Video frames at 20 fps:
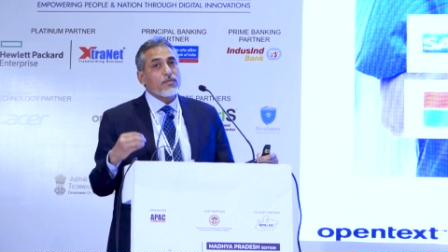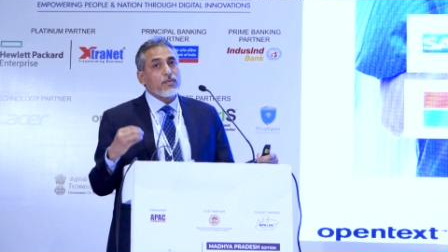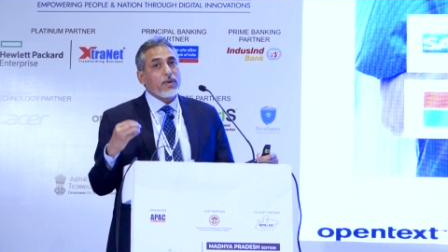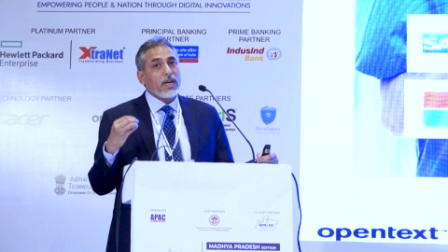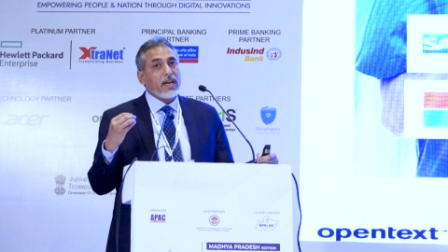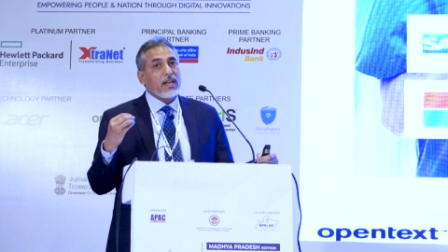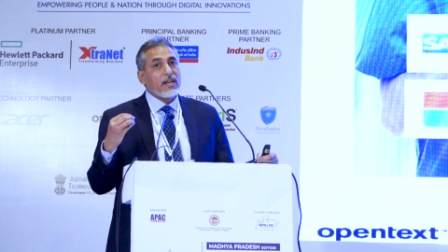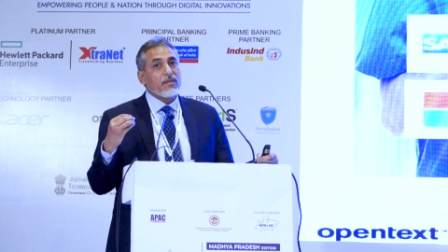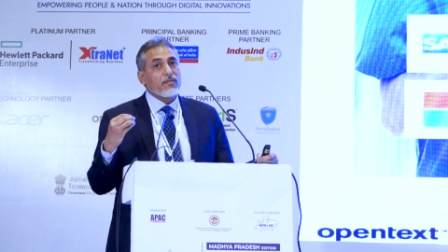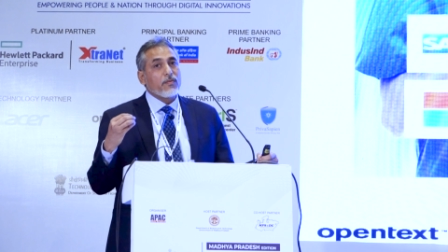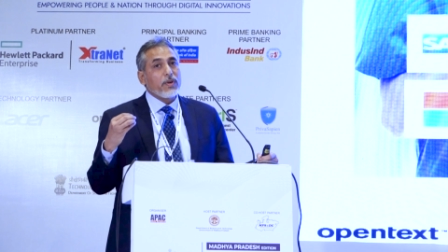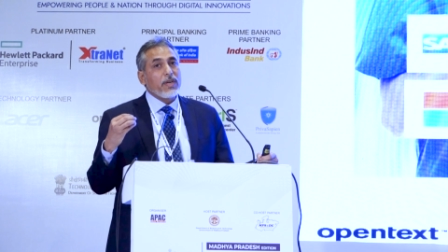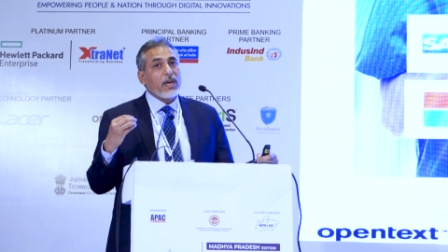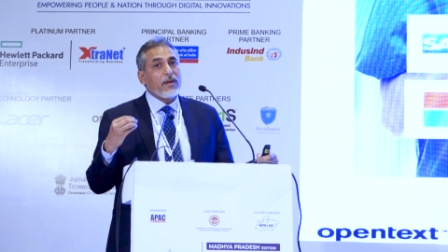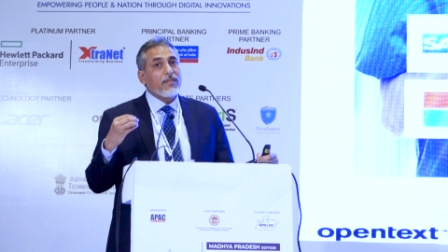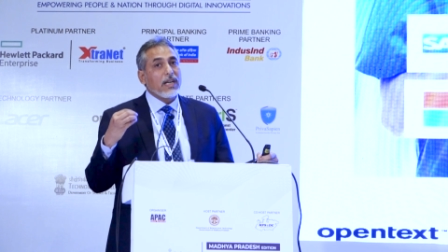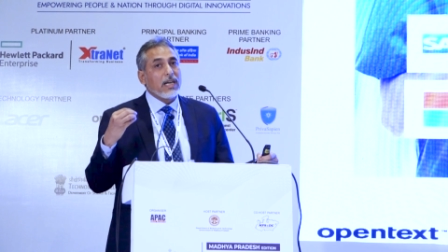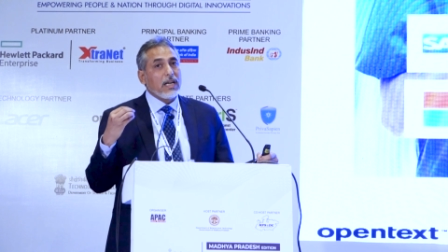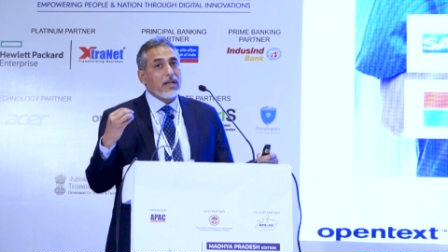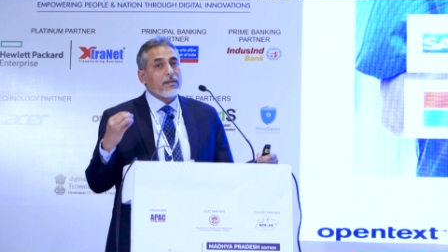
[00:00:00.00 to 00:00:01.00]
where we
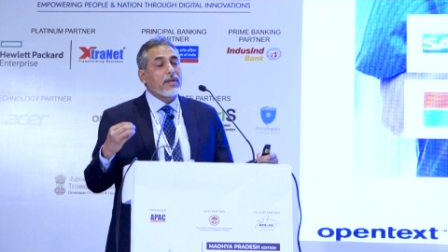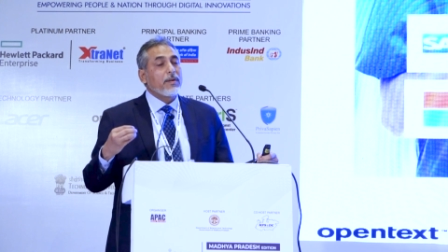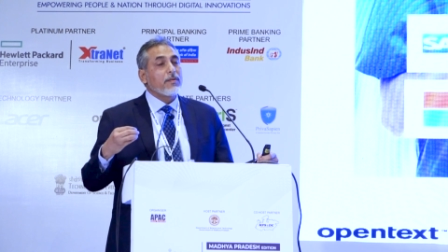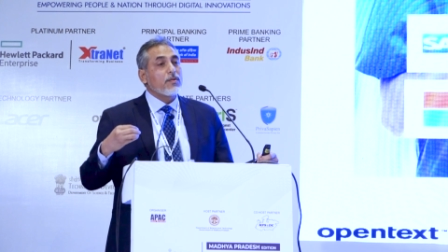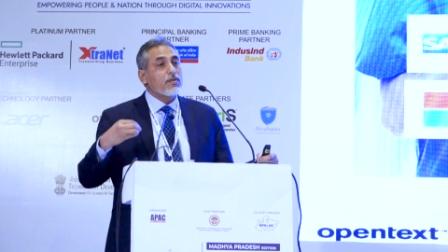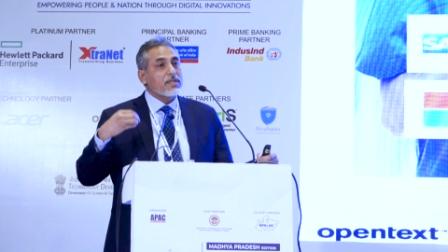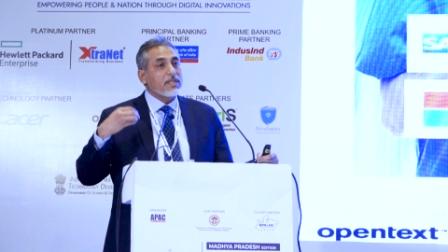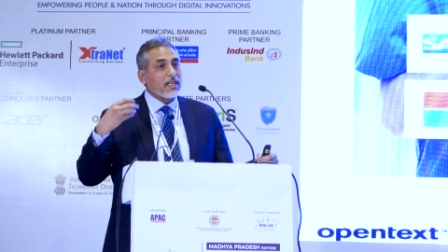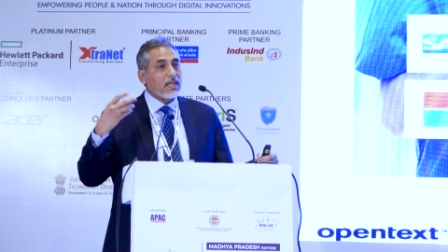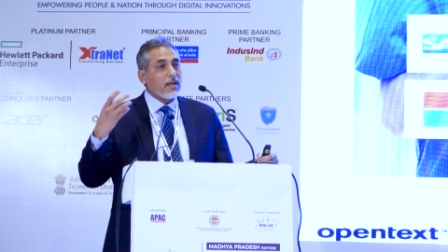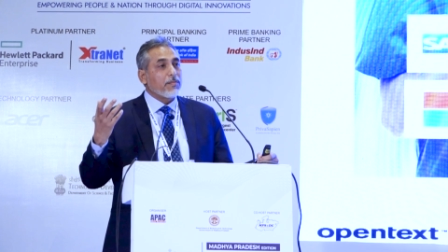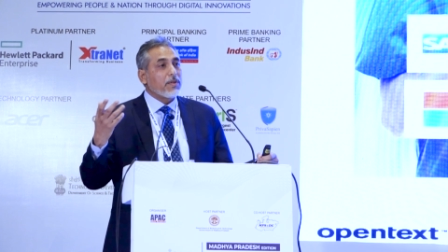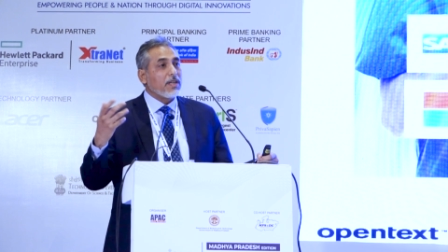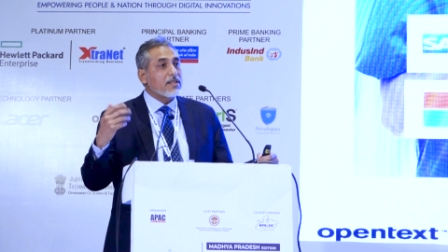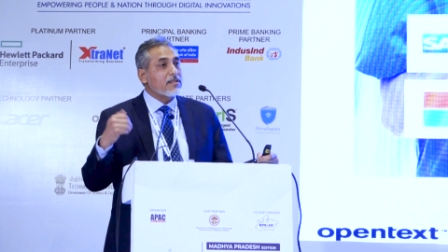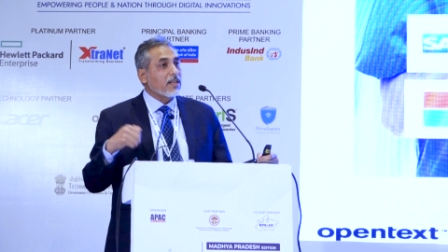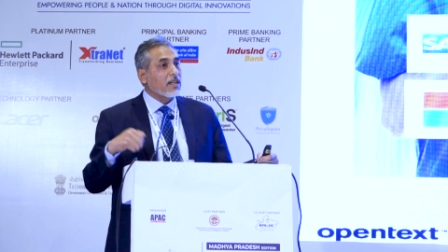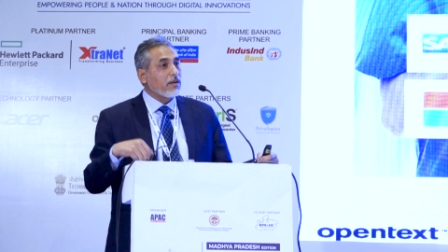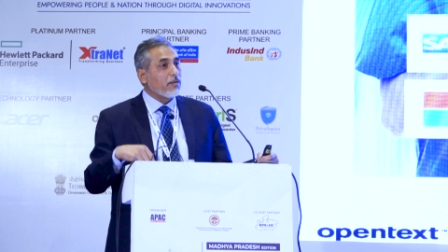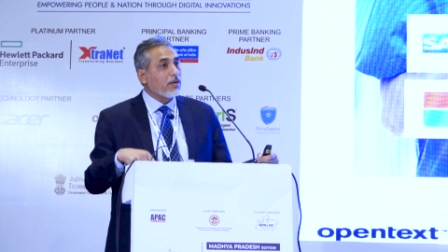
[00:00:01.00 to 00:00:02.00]
have helped them to set up their
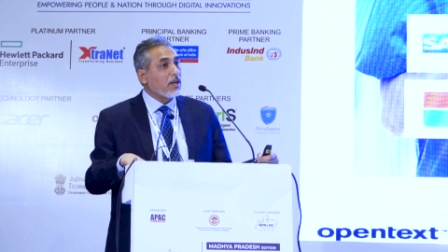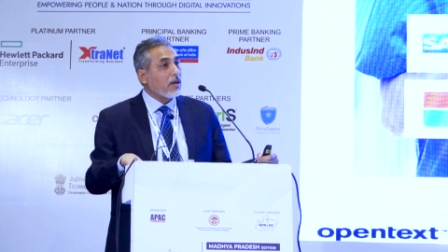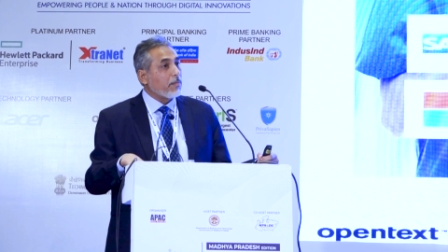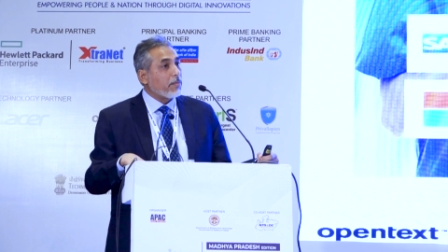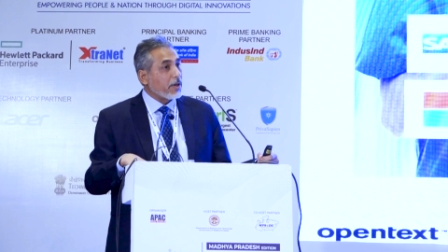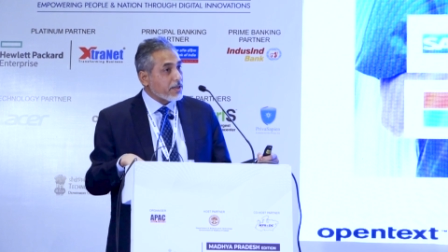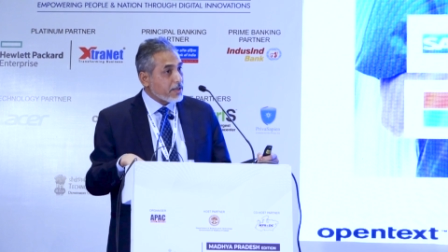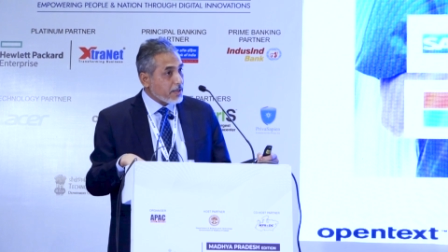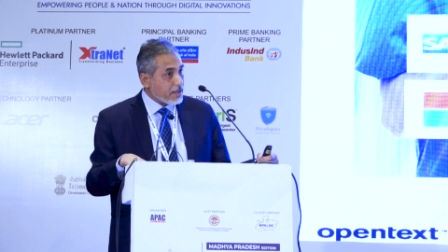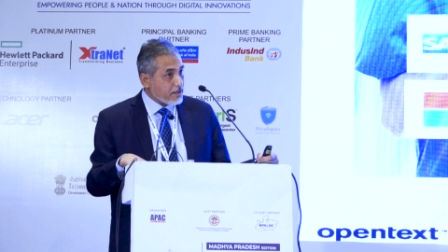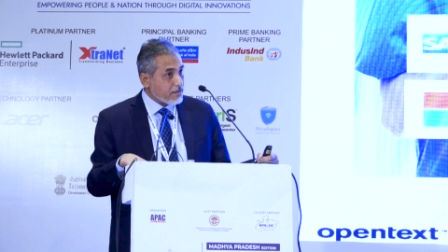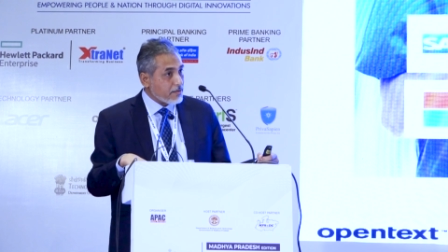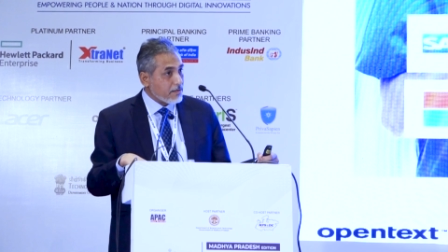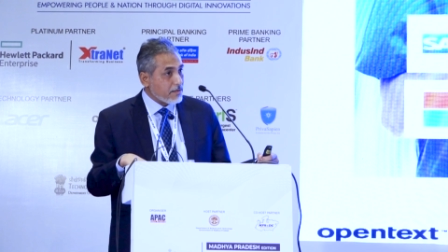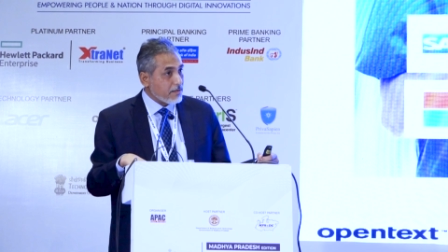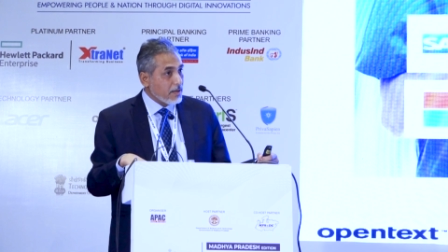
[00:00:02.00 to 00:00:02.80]
security operations,